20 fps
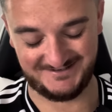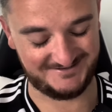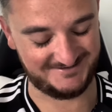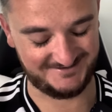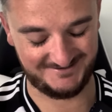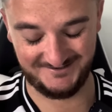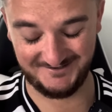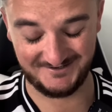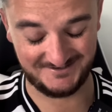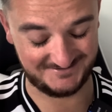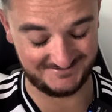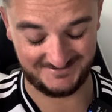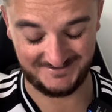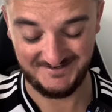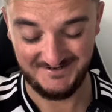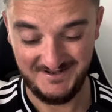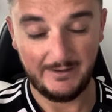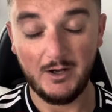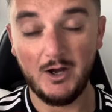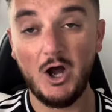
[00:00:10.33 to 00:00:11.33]
Honestly,
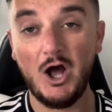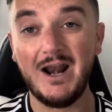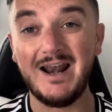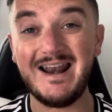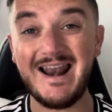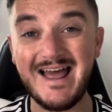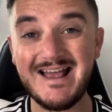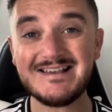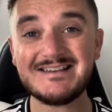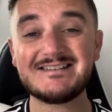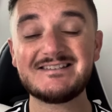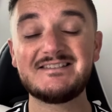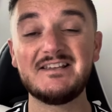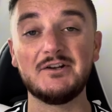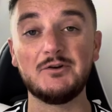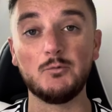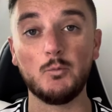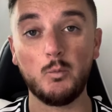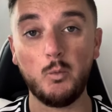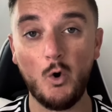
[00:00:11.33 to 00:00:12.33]
less
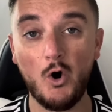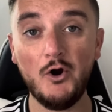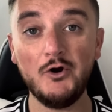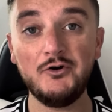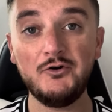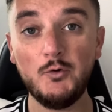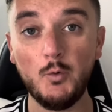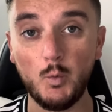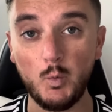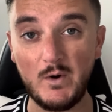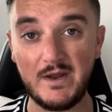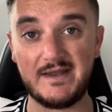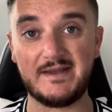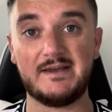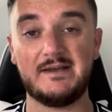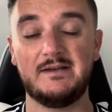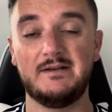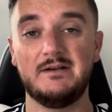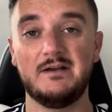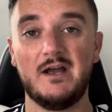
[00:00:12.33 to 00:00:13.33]
than 1
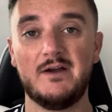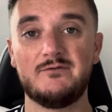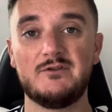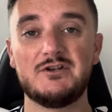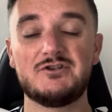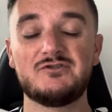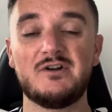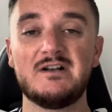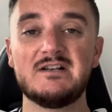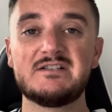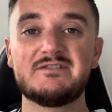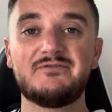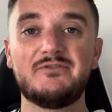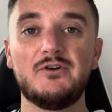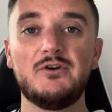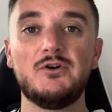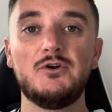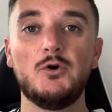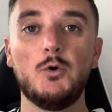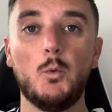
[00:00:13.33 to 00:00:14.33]
week of the
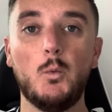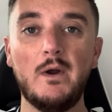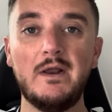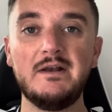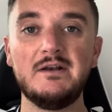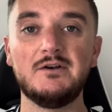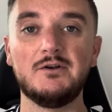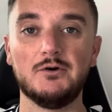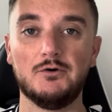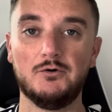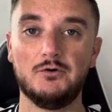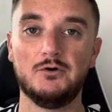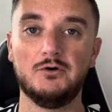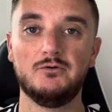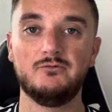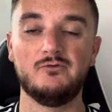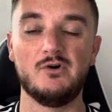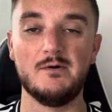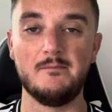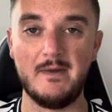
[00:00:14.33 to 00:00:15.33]
transfer window
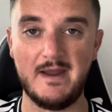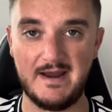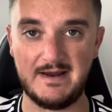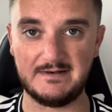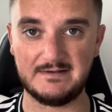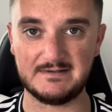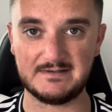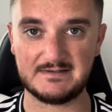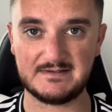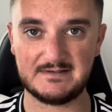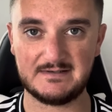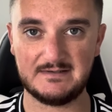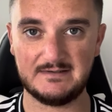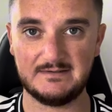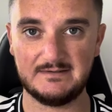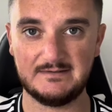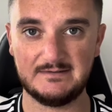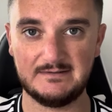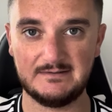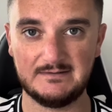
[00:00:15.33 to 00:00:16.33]
remains,
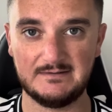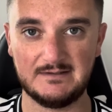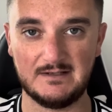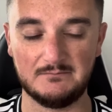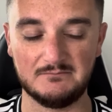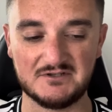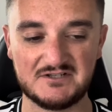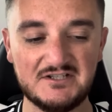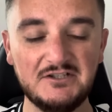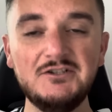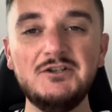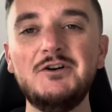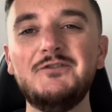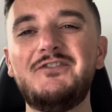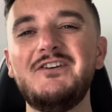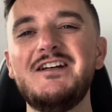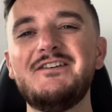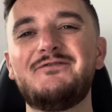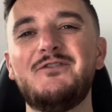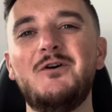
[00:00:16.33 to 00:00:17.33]
and we're still no
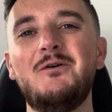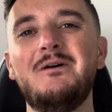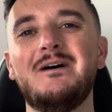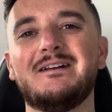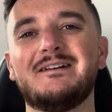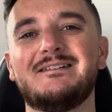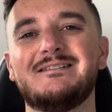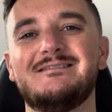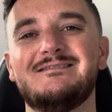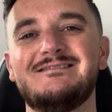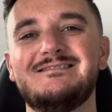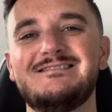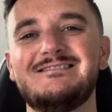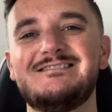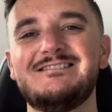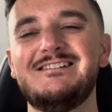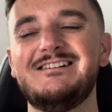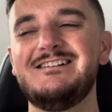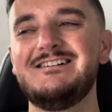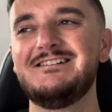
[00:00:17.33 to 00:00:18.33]
further forward.
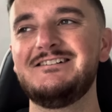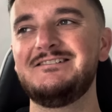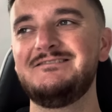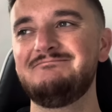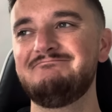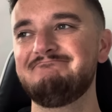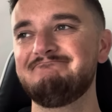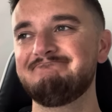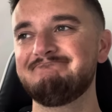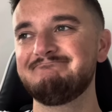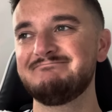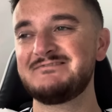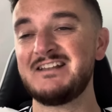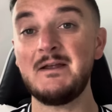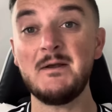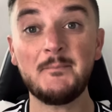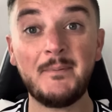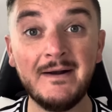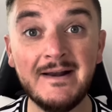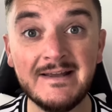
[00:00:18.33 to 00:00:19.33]
So, take
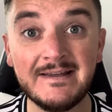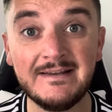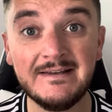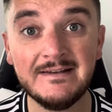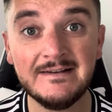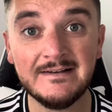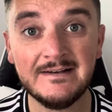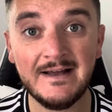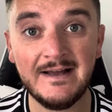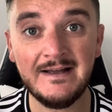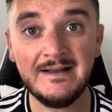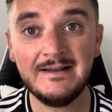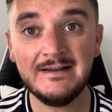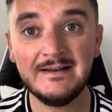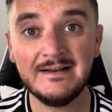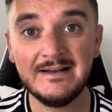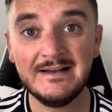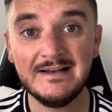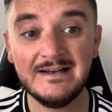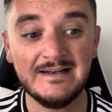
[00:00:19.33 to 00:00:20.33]
a panic, eh?
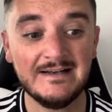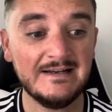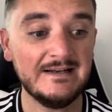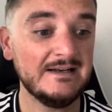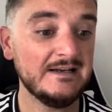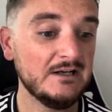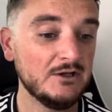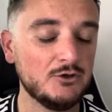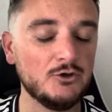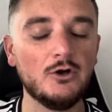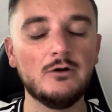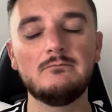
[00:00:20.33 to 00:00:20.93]
No,